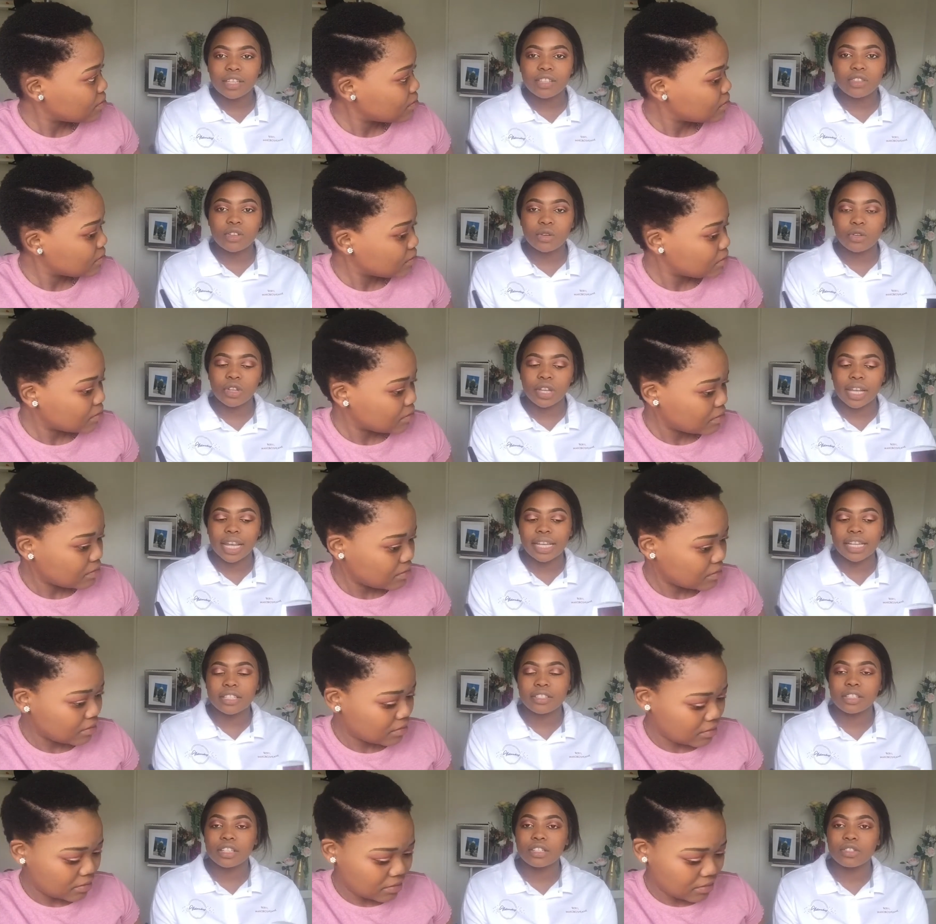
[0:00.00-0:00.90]
Speaker 1: So
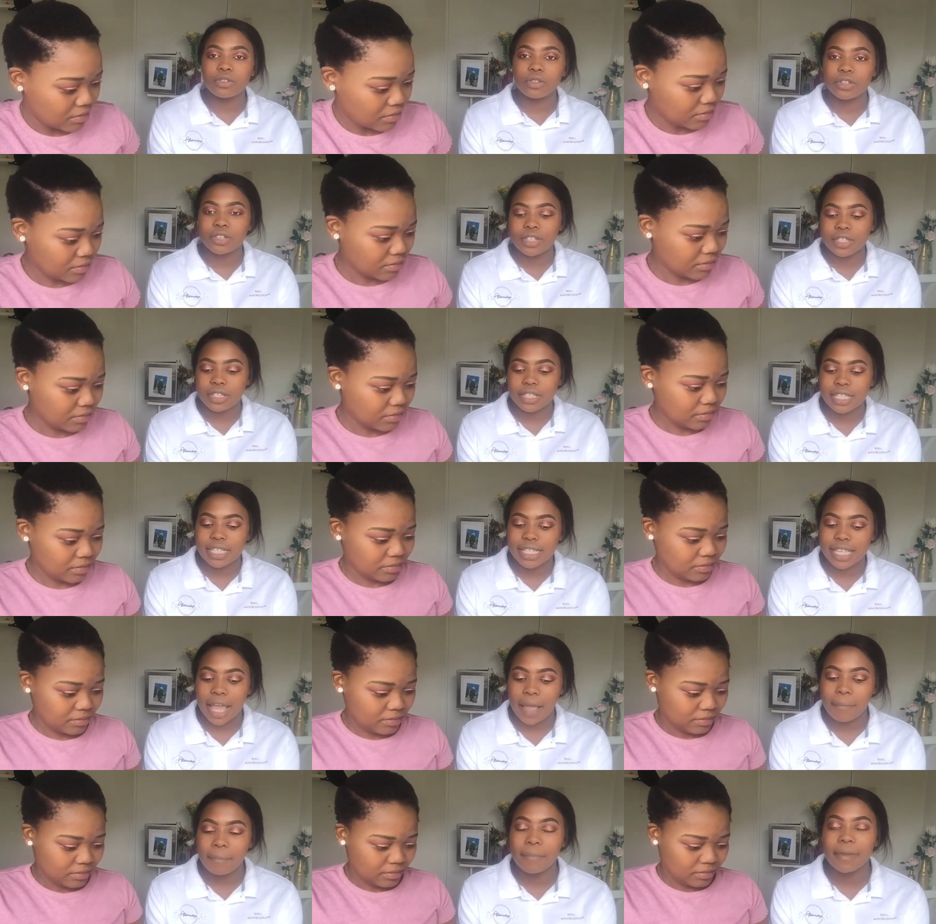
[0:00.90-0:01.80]
Yolanda is going to do the
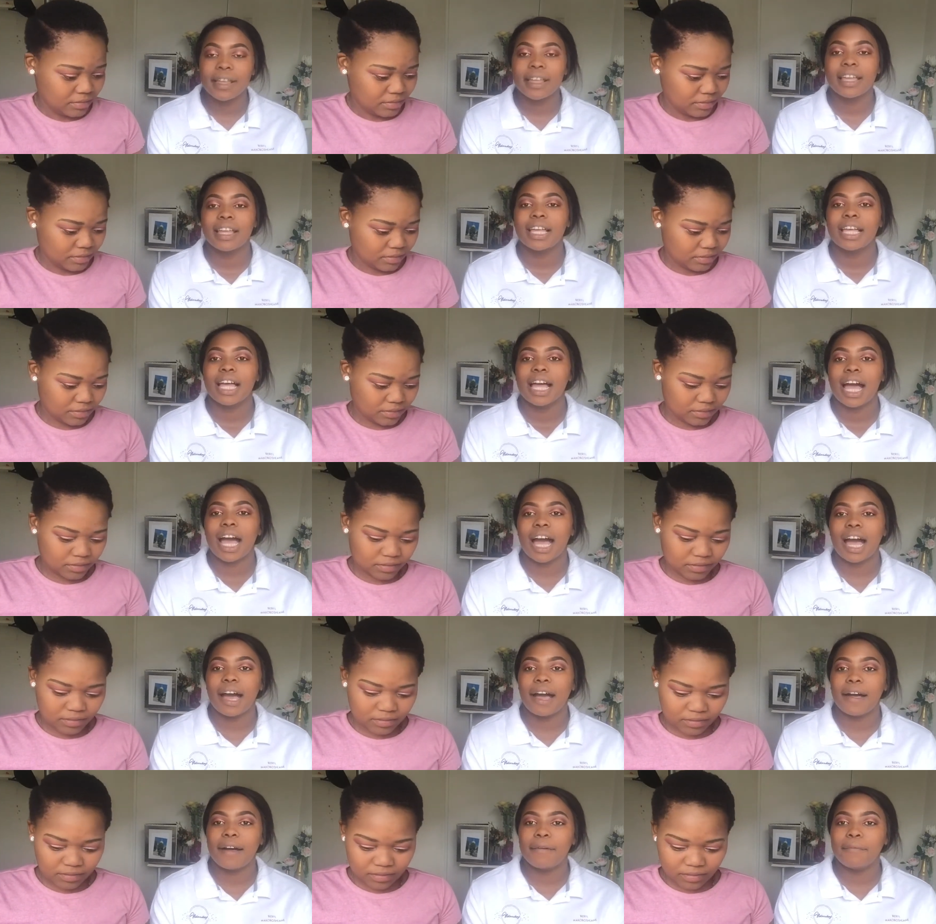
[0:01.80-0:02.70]
same.
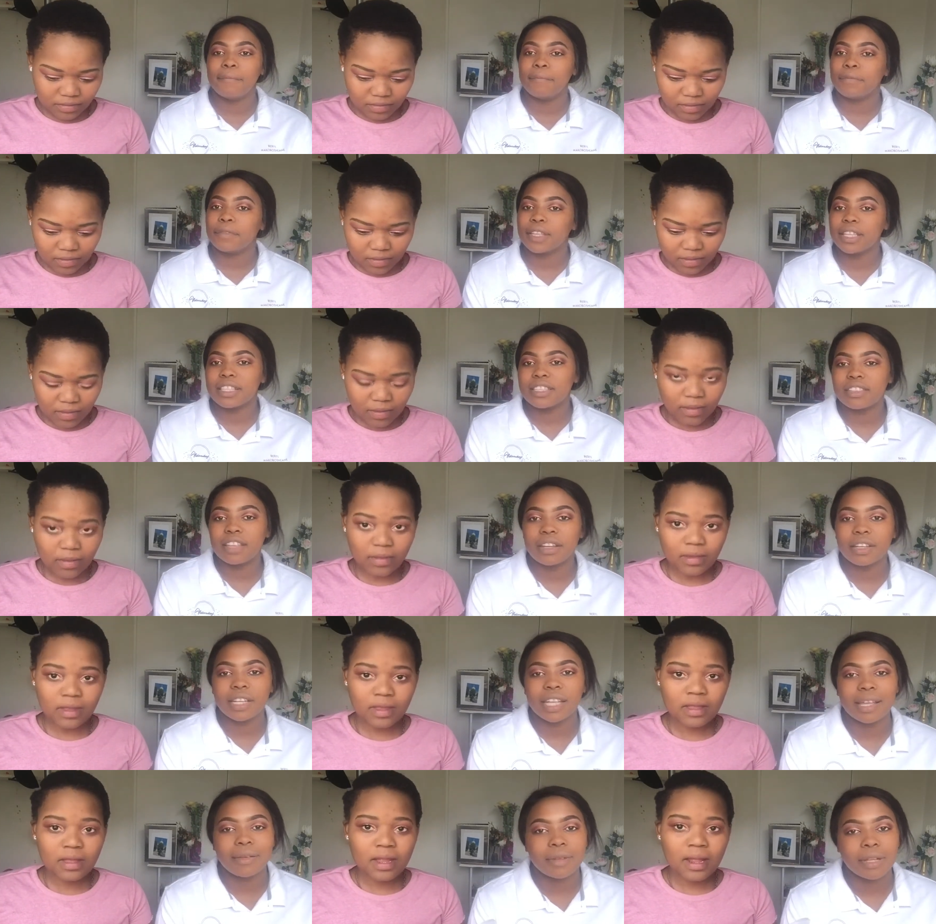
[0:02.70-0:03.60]
Um, it's
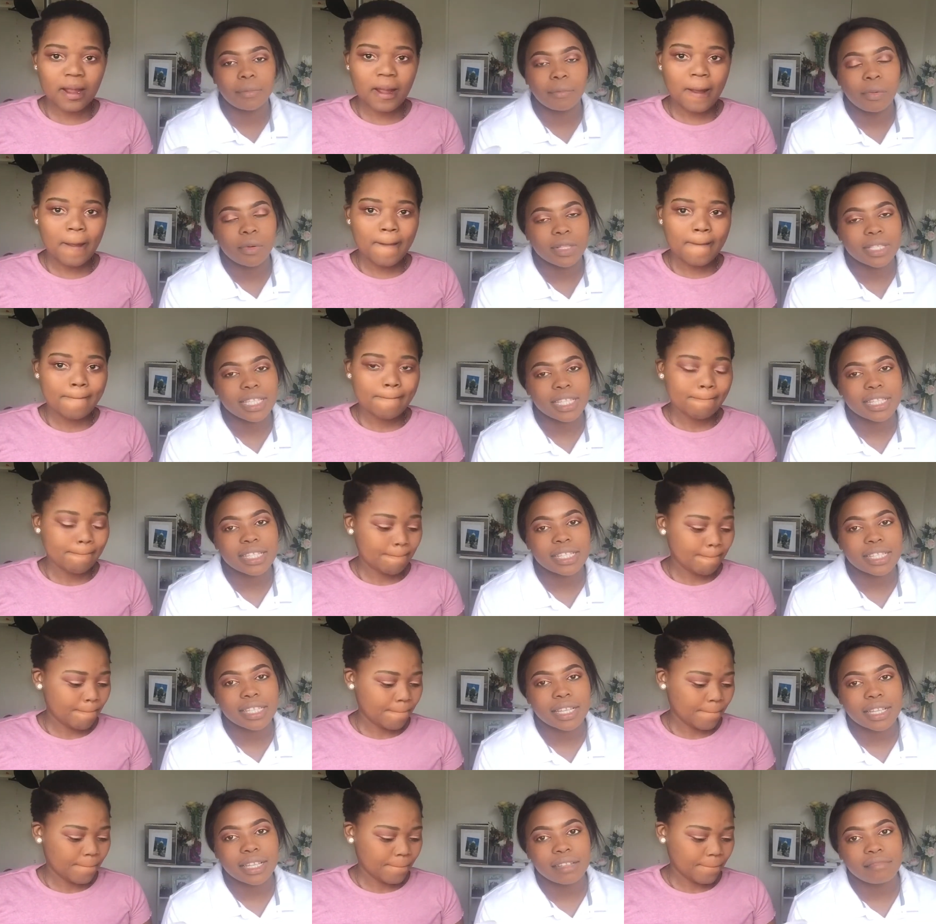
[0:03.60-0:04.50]
not an
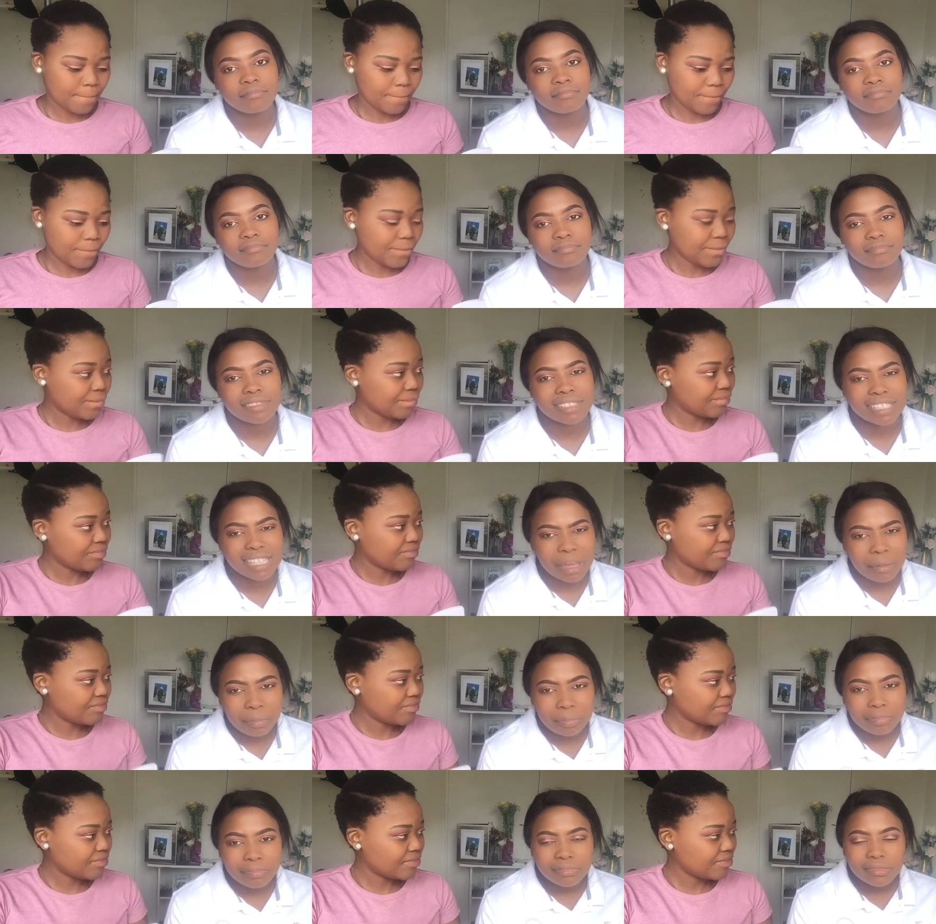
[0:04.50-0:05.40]
important
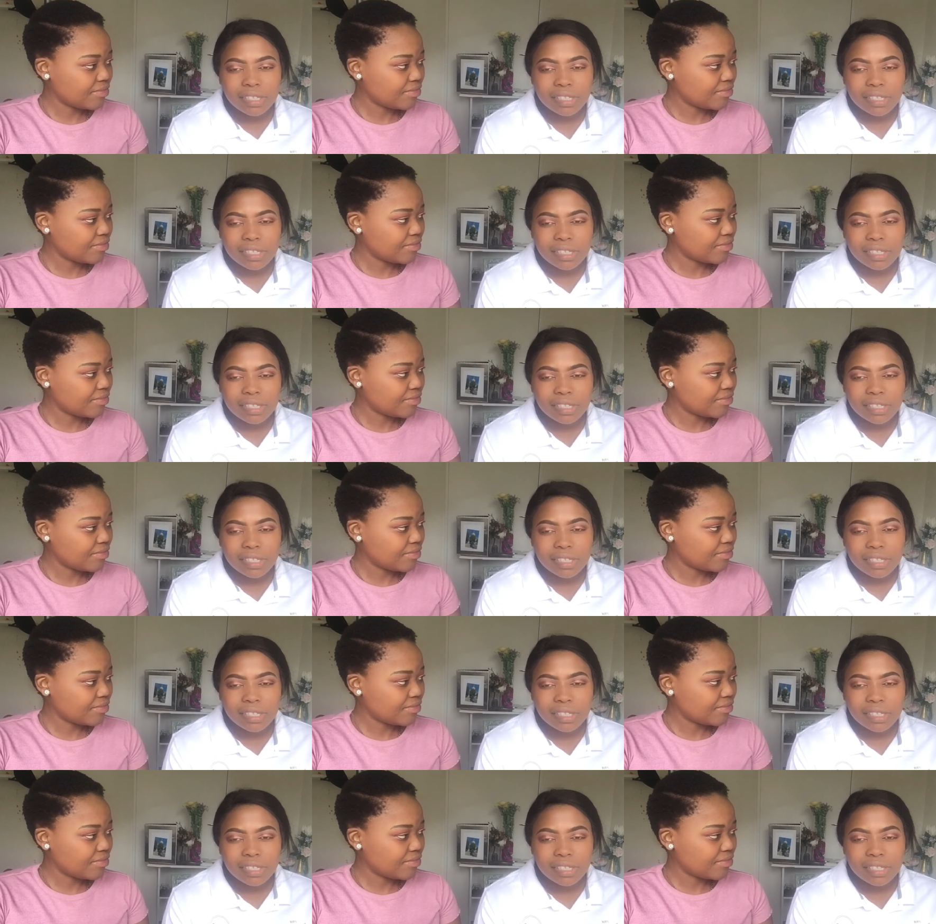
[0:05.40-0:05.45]
step,